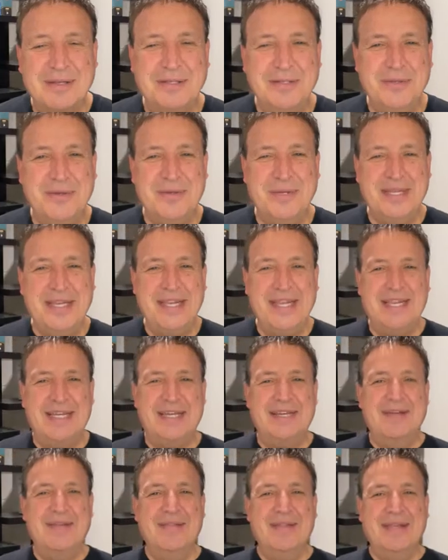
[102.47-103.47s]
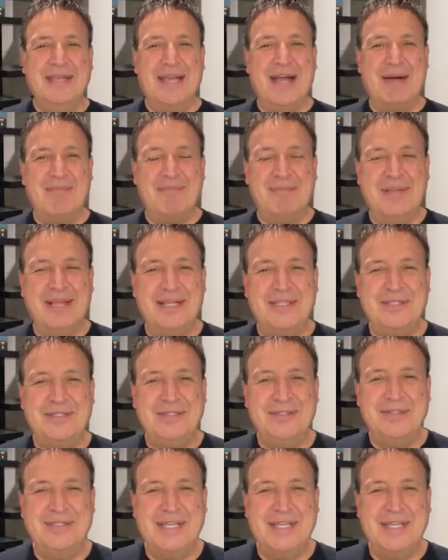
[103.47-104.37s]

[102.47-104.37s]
Unique, God bless you.